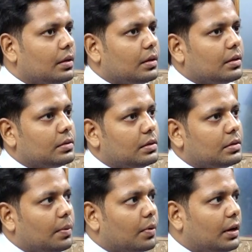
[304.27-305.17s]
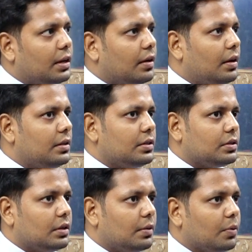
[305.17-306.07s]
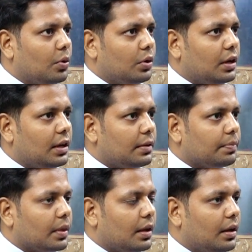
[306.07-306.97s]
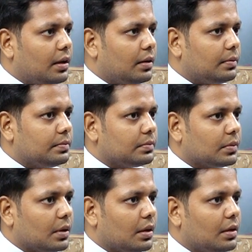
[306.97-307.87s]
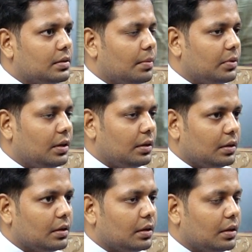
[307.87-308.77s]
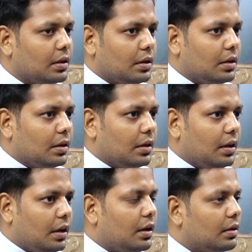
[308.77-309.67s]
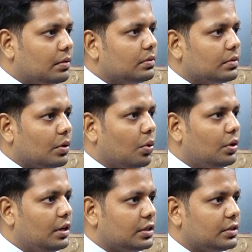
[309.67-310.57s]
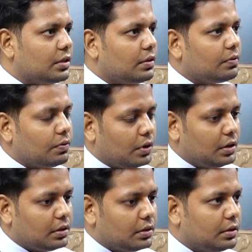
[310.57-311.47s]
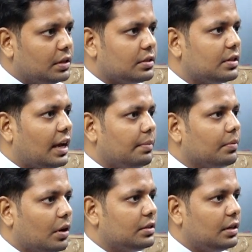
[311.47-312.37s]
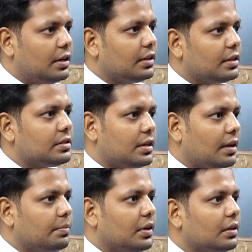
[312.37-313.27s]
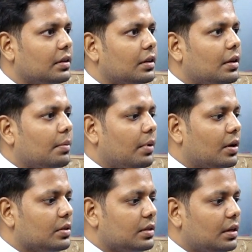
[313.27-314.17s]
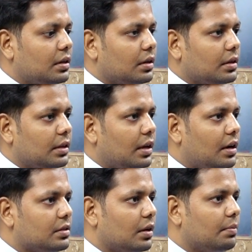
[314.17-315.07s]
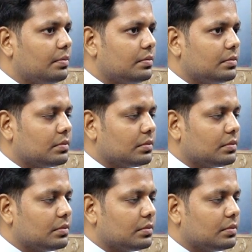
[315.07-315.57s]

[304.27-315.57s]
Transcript: So subcategorization of quota, it's something a good decision for this time, considering this timing, because sir, there are some